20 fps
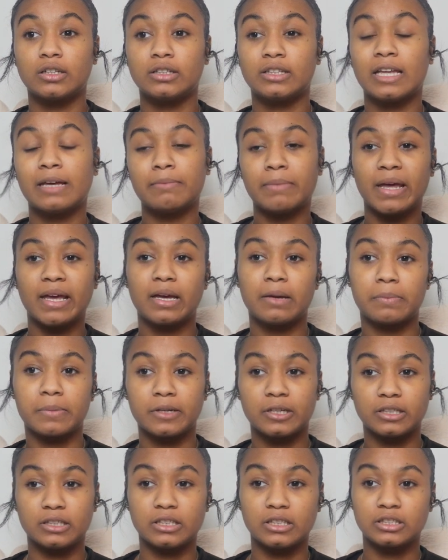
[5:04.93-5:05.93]
they make up
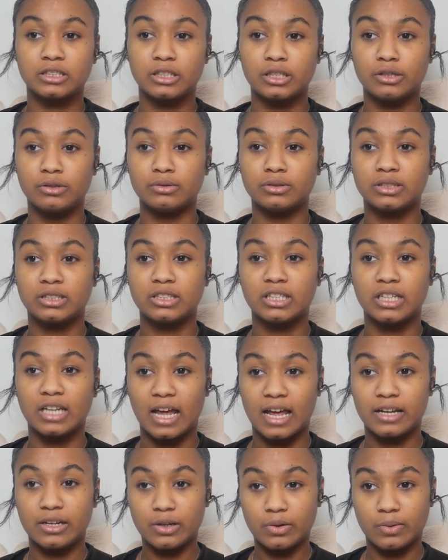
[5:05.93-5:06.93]
an excuse to
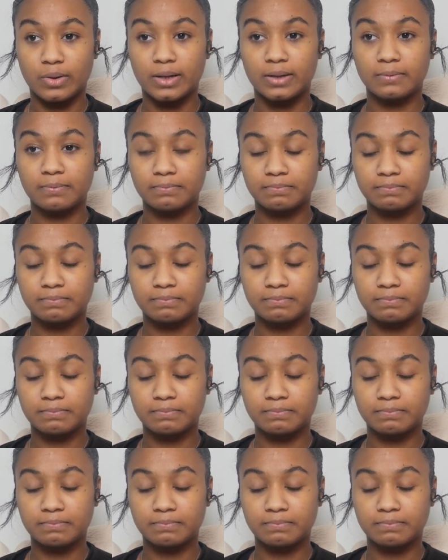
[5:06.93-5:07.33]
not do it.